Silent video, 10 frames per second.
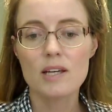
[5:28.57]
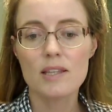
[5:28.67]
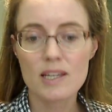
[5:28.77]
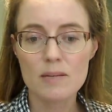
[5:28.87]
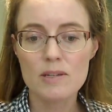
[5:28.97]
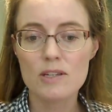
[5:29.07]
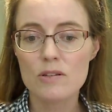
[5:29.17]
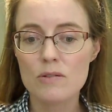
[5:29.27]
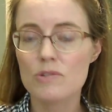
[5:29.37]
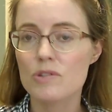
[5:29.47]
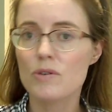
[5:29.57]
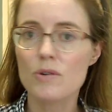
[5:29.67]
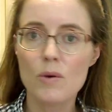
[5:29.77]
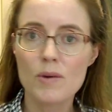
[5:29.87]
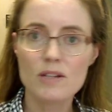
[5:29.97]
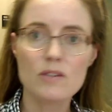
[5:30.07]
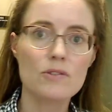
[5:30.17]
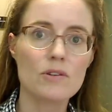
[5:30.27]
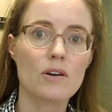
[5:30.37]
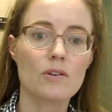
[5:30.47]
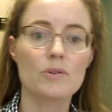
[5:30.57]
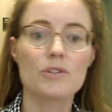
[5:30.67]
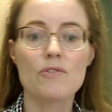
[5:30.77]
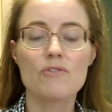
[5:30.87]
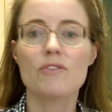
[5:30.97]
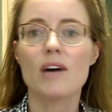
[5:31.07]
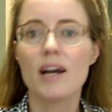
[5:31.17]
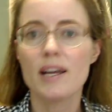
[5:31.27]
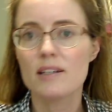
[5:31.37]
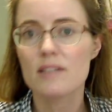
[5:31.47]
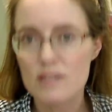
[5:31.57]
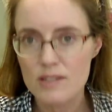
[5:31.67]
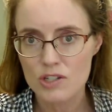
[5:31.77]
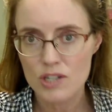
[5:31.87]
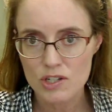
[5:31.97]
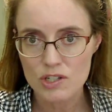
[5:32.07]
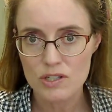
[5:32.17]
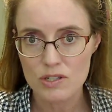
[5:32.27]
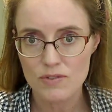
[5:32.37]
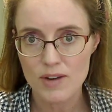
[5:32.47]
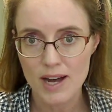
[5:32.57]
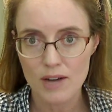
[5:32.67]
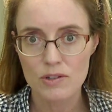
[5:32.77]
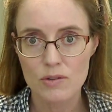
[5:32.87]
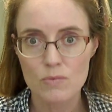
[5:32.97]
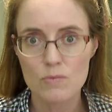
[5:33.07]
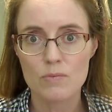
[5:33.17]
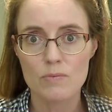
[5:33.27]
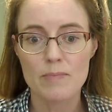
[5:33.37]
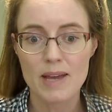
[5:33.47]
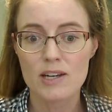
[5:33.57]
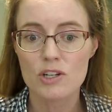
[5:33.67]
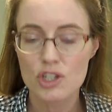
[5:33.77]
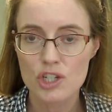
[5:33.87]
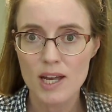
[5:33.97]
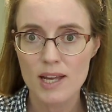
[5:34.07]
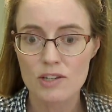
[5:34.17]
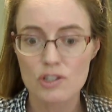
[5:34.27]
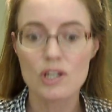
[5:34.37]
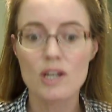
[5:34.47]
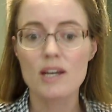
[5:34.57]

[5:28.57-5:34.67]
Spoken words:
They can be used. So you go into those articles, you find suggestions for how you manage change,